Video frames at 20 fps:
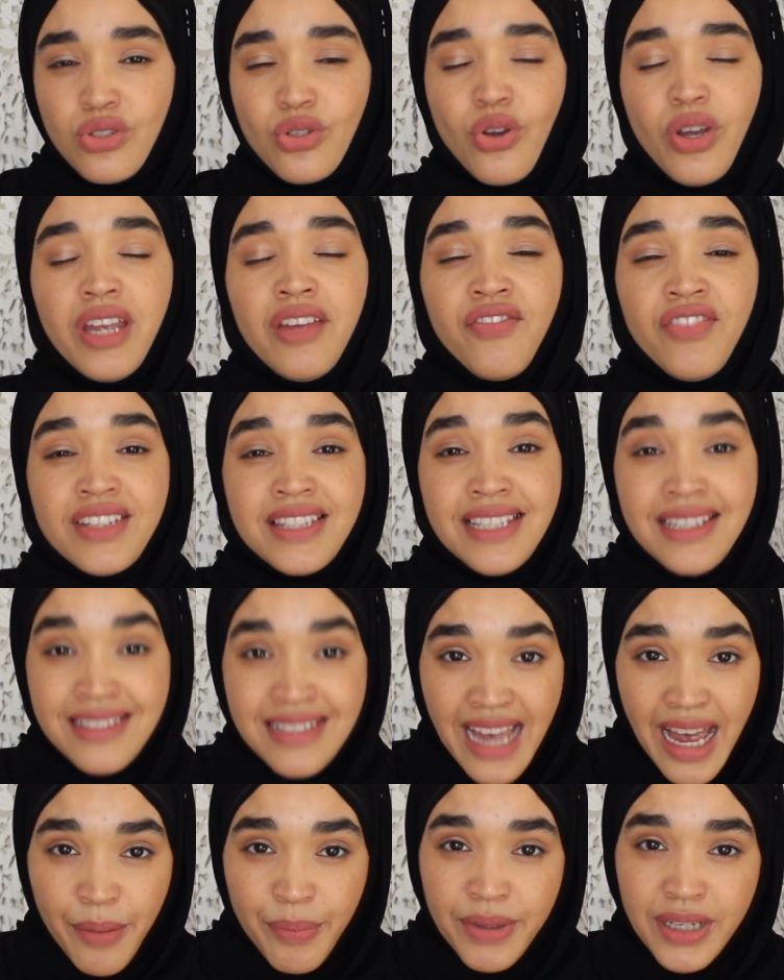So if it
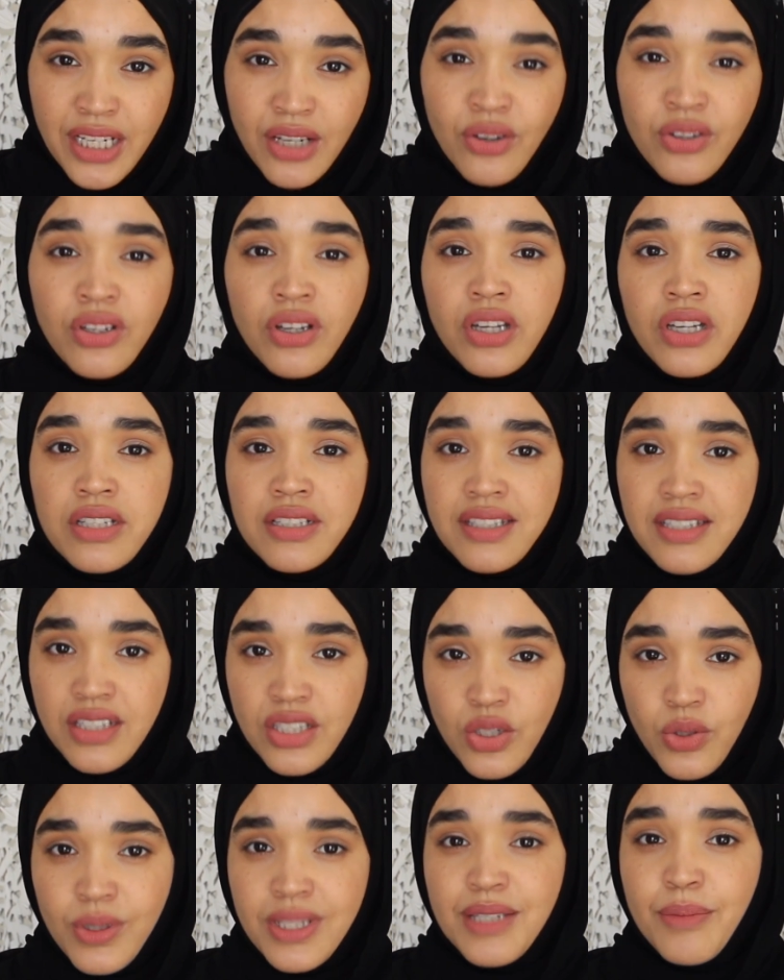is happening on a
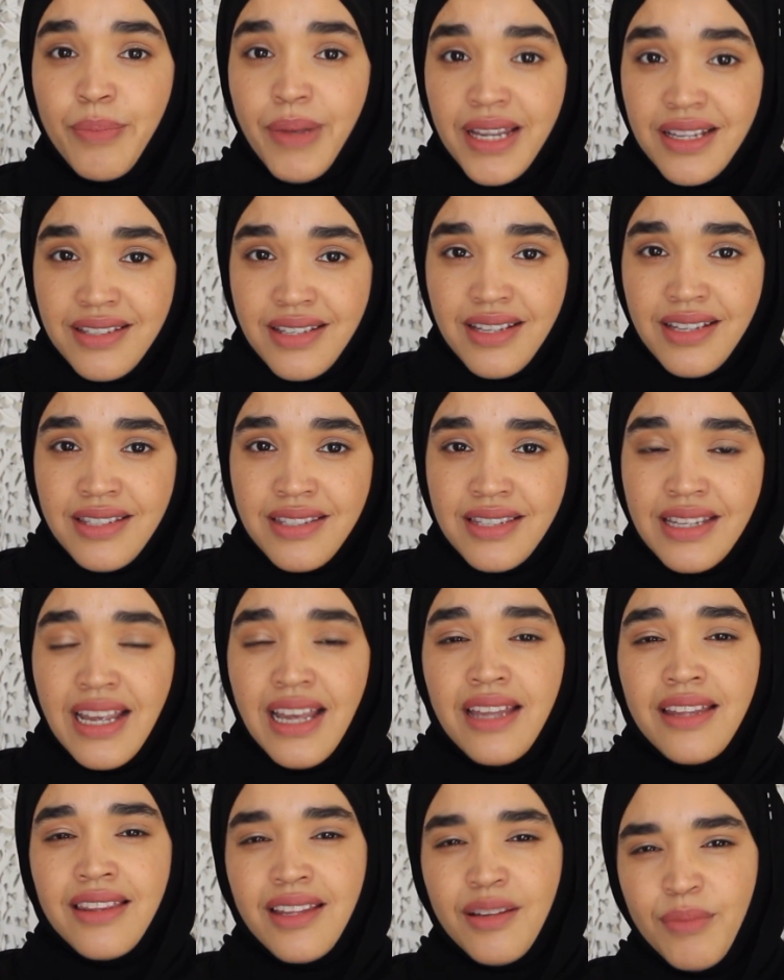continuous basis,
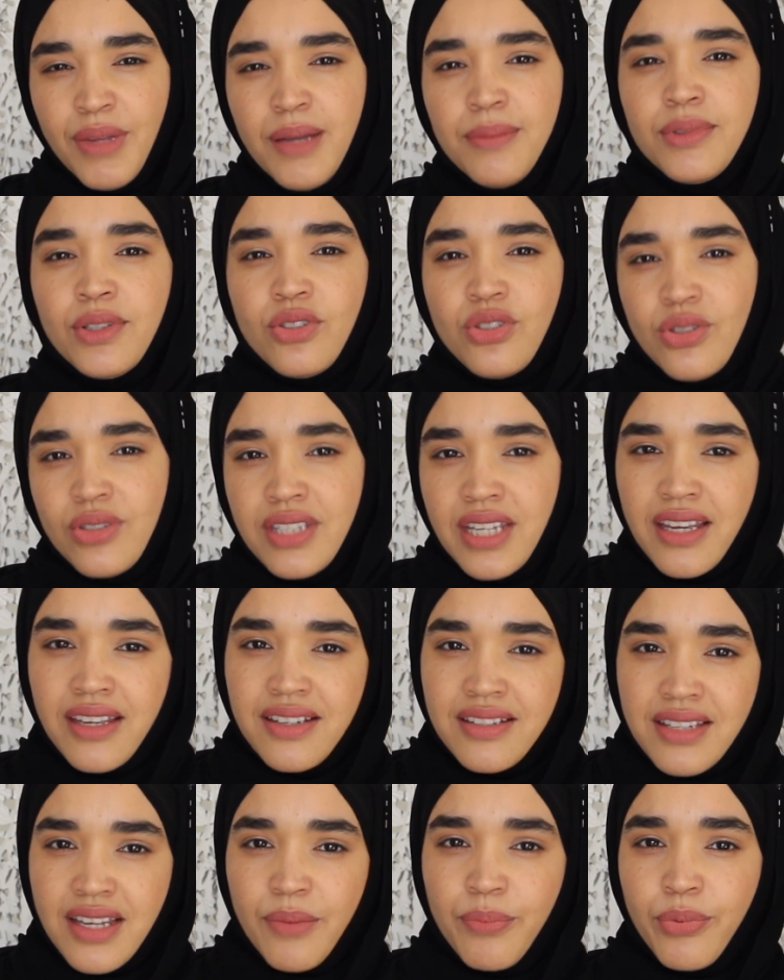then maybe you should
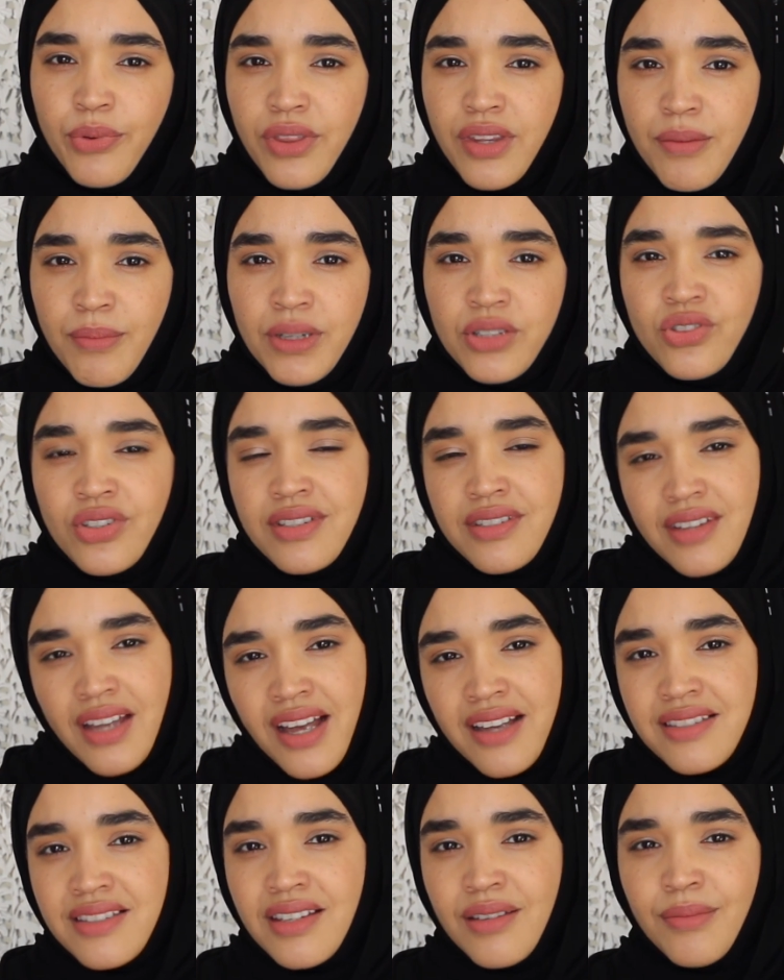take it up with them and just
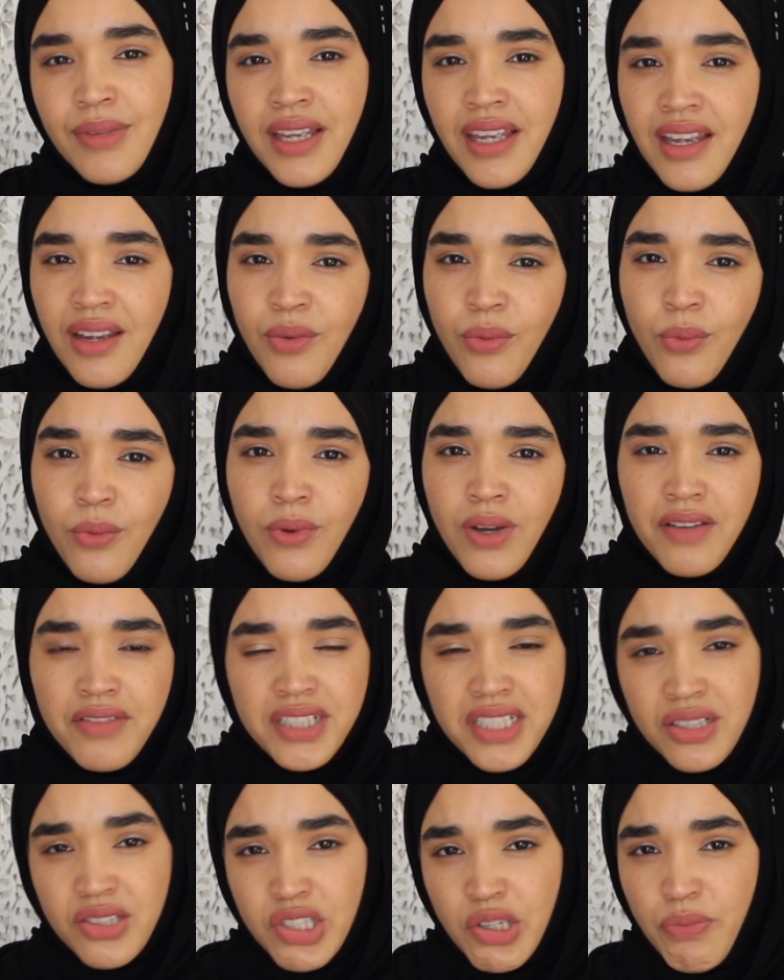ask them, hey, have
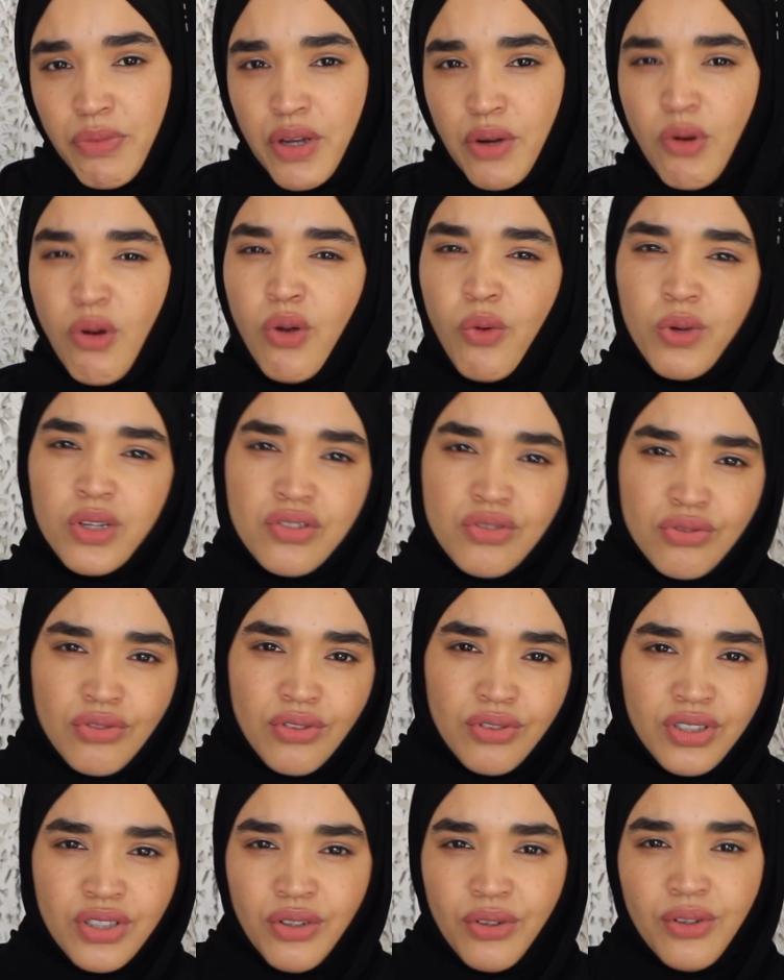I done something wrong? What's
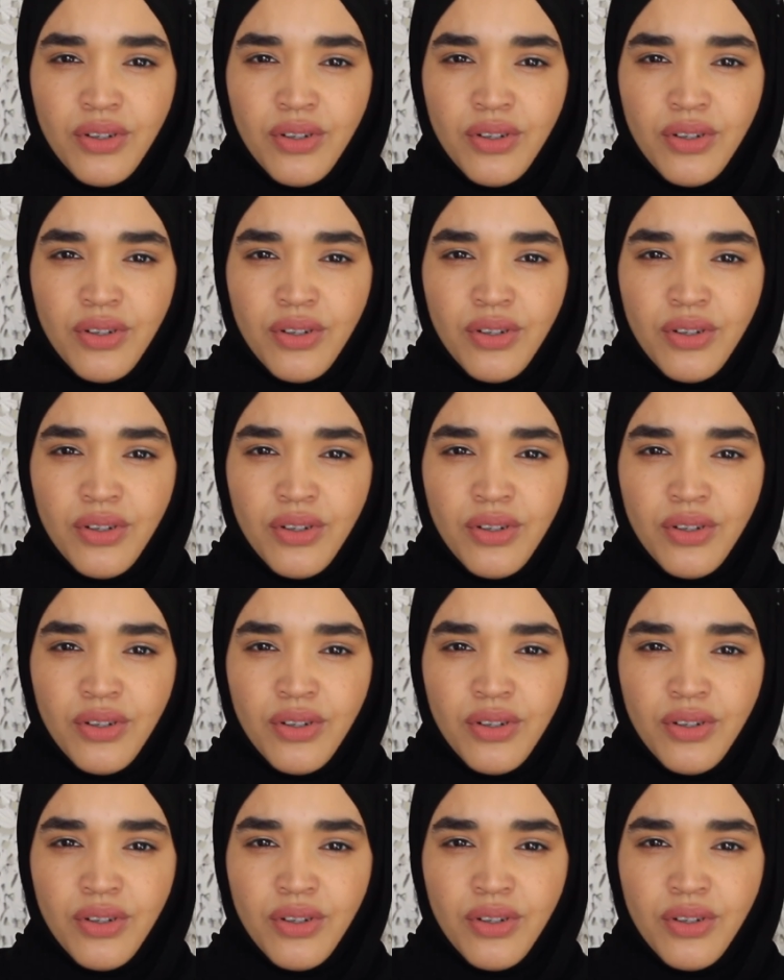wrong?